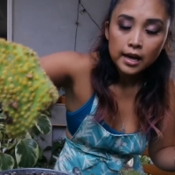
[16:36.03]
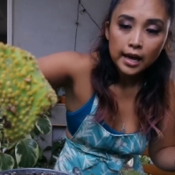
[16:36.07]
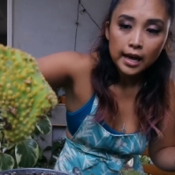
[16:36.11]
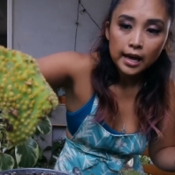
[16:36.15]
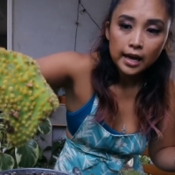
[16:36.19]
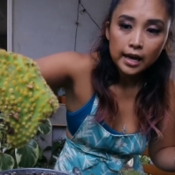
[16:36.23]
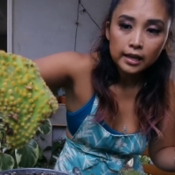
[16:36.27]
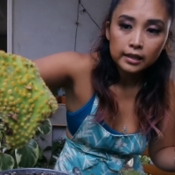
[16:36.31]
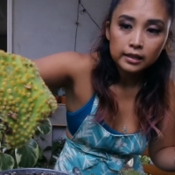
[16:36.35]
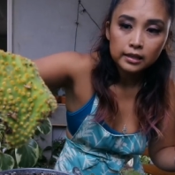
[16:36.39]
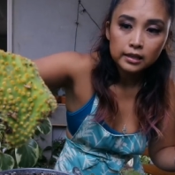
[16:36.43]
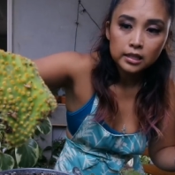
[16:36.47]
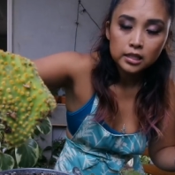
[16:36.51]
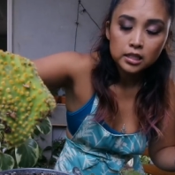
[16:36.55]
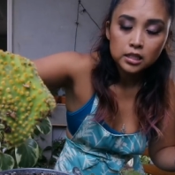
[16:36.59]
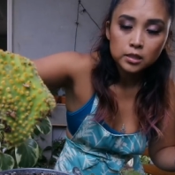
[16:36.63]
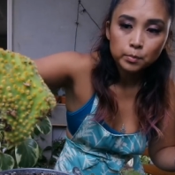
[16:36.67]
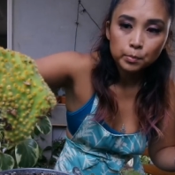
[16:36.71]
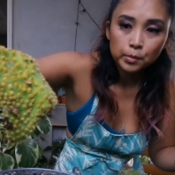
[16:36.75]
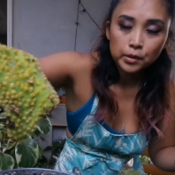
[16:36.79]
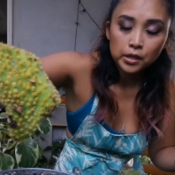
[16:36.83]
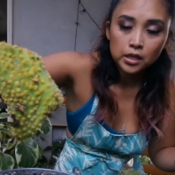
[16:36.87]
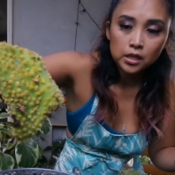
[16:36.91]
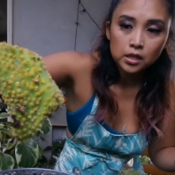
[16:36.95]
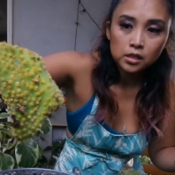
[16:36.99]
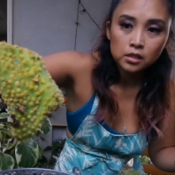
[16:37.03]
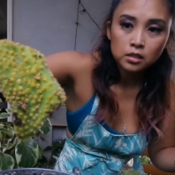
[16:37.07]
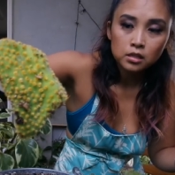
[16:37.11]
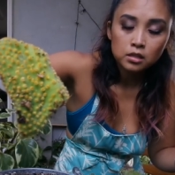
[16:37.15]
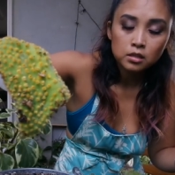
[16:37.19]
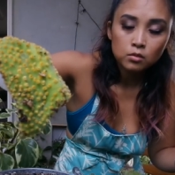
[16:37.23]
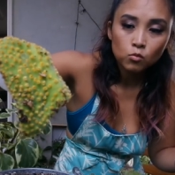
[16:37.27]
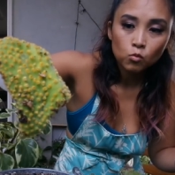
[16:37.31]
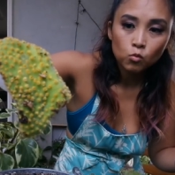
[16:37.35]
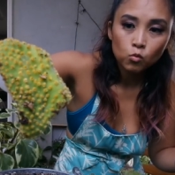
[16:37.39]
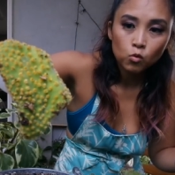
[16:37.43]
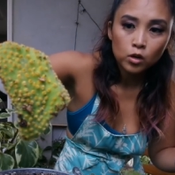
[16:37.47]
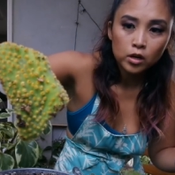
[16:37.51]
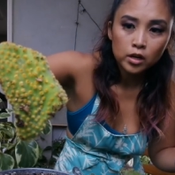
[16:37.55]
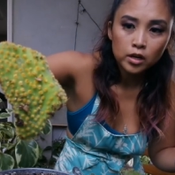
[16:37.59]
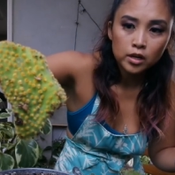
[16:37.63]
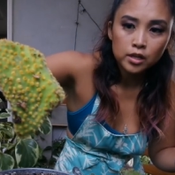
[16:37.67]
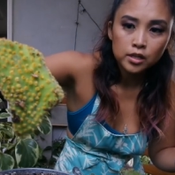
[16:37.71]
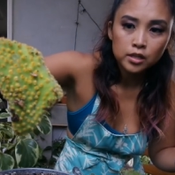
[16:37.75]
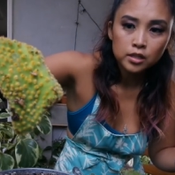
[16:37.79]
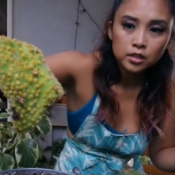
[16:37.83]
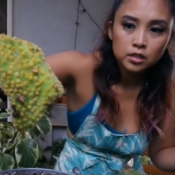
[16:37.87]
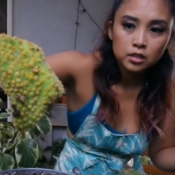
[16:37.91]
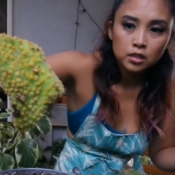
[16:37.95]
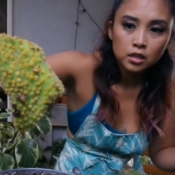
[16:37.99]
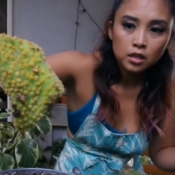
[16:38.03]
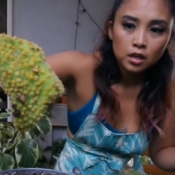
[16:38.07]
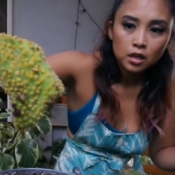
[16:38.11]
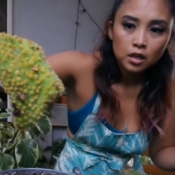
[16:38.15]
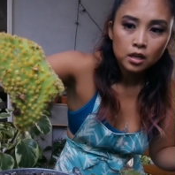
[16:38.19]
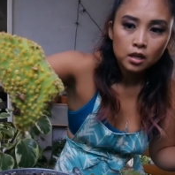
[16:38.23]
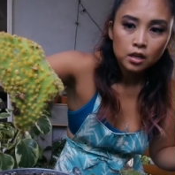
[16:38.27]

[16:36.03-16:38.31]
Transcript: And this piece was